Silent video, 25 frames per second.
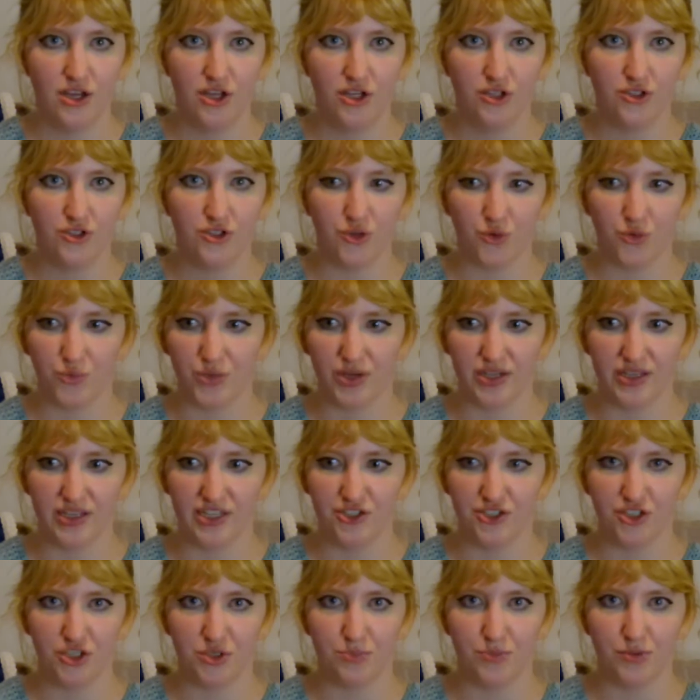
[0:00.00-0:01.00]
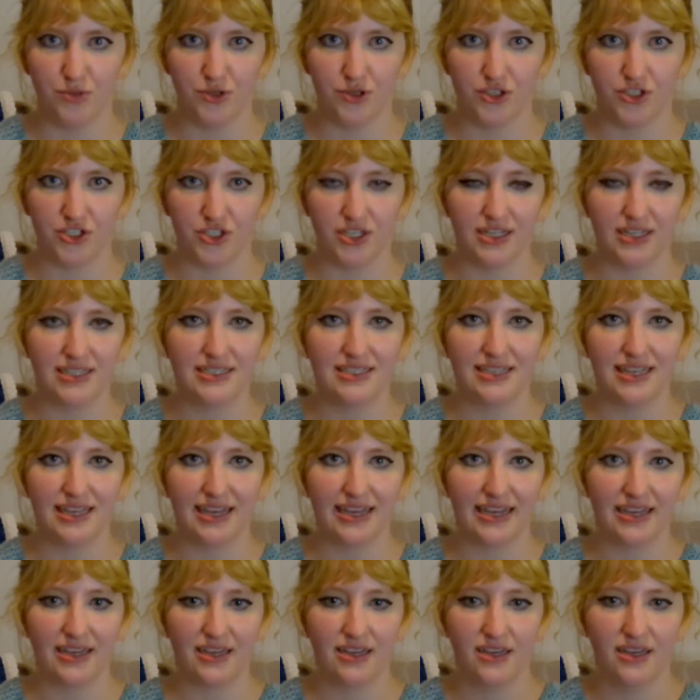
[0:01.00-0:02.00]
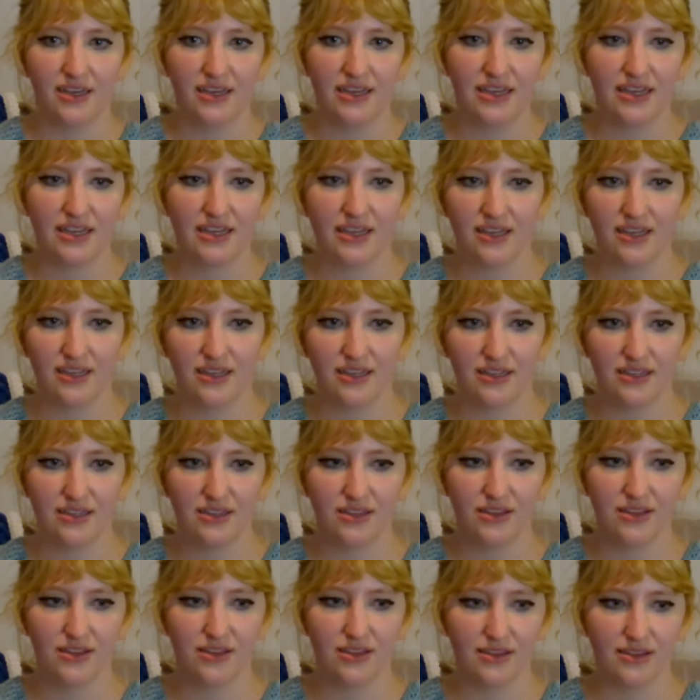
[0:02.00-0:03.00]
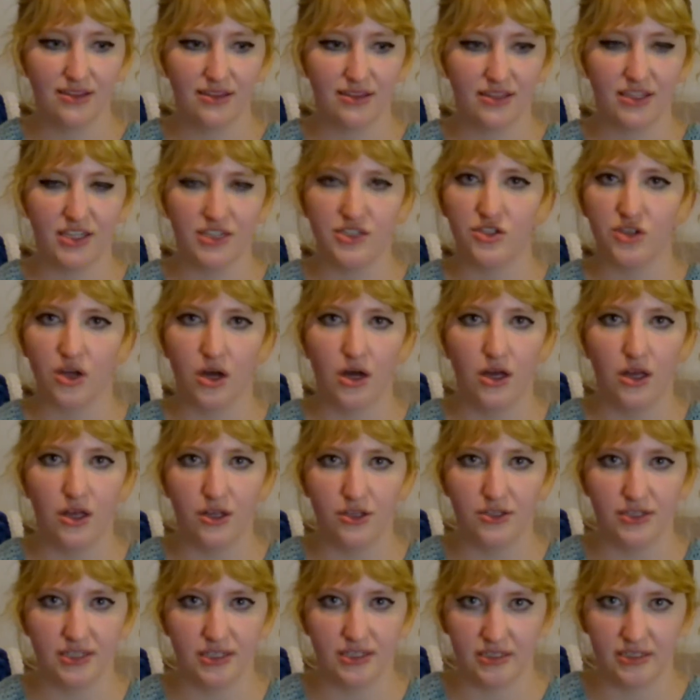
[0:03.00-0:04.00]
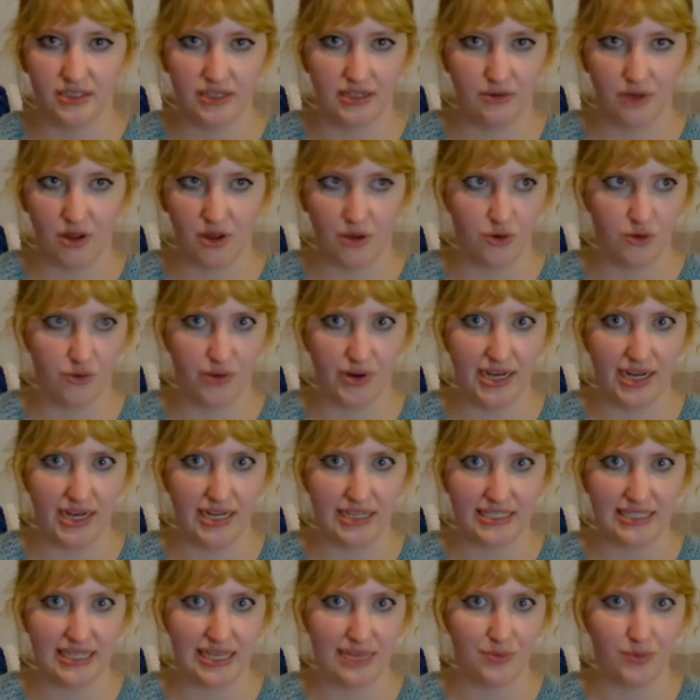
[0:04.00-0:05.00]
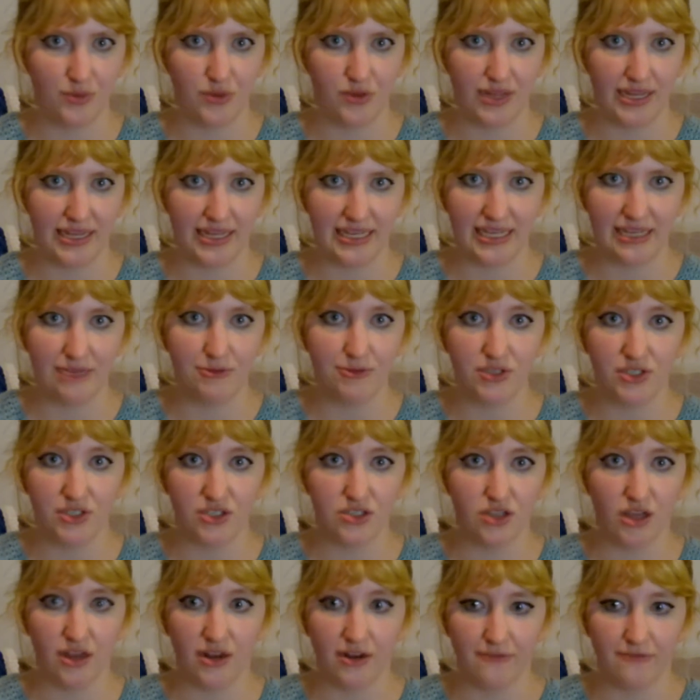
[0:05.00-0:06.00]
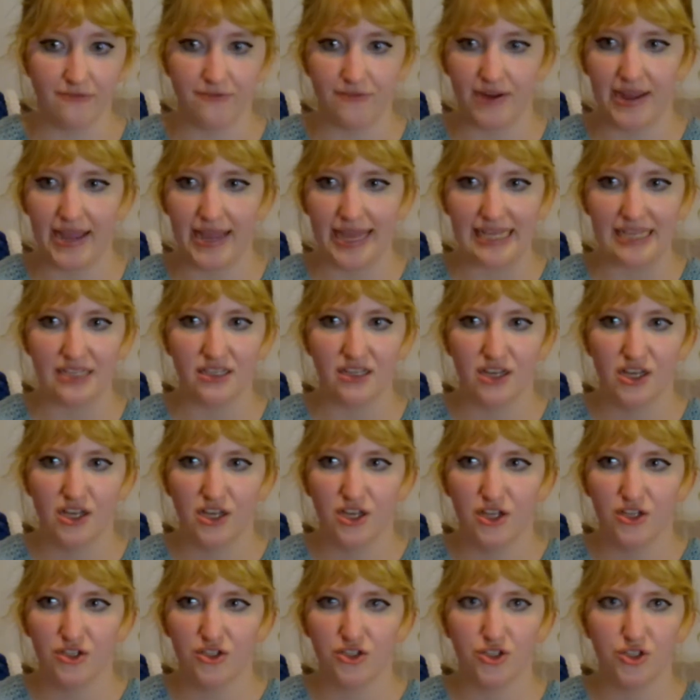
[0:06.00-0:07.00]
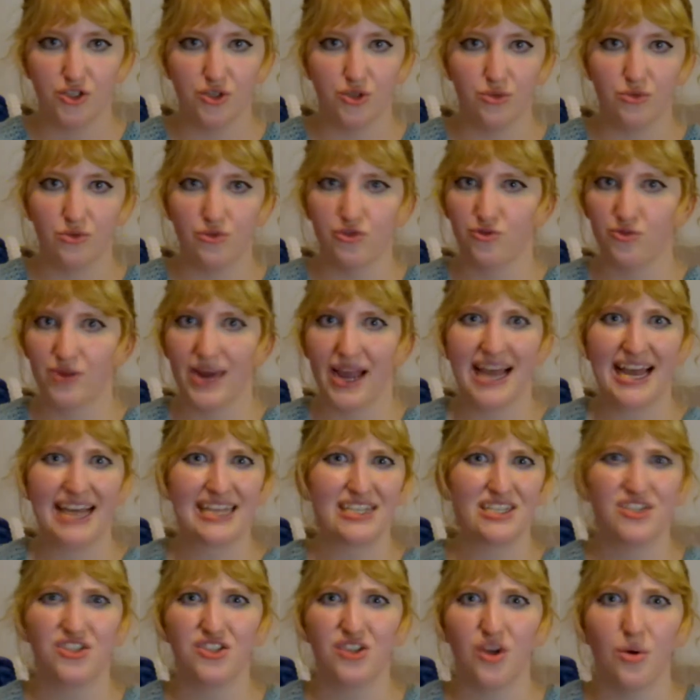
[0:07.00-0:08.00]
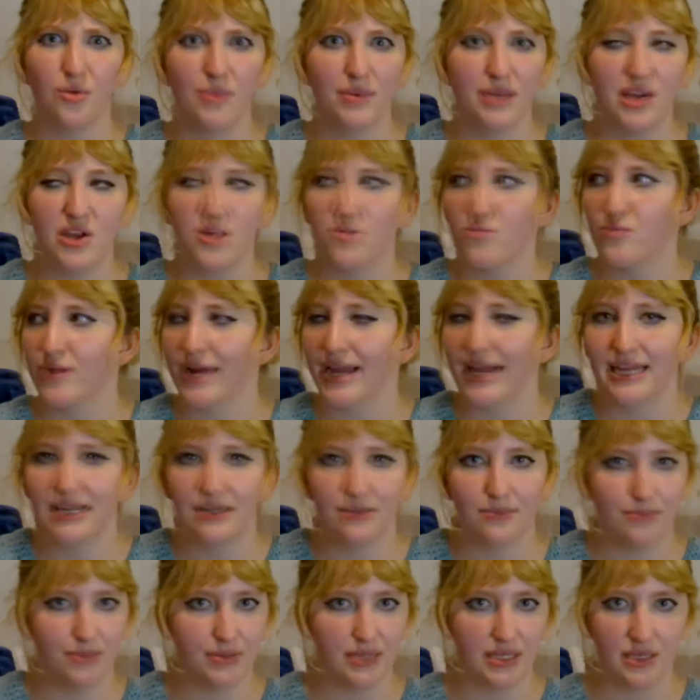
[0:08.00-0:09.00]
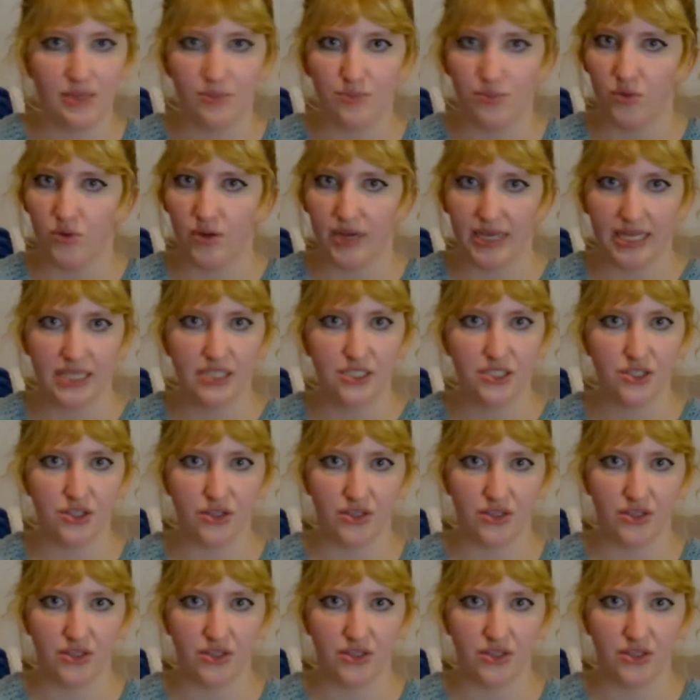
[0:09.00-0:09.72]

to really just push it. It's like the dolls is a great example. Like, he was not afraid to drag so many random people into